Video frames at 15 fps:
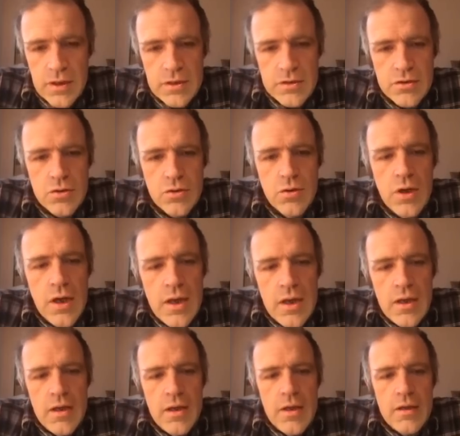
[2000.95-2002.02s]
And so
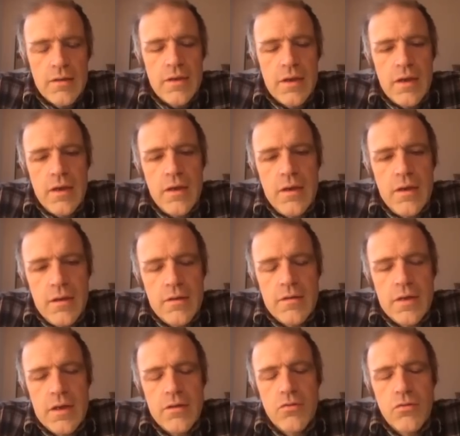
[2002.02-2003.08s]
they
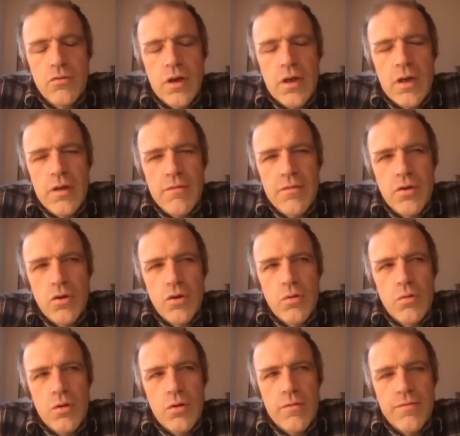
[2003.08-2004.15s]
do a
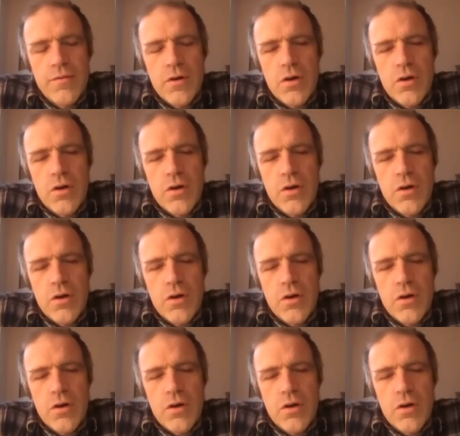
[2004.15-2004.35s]
review of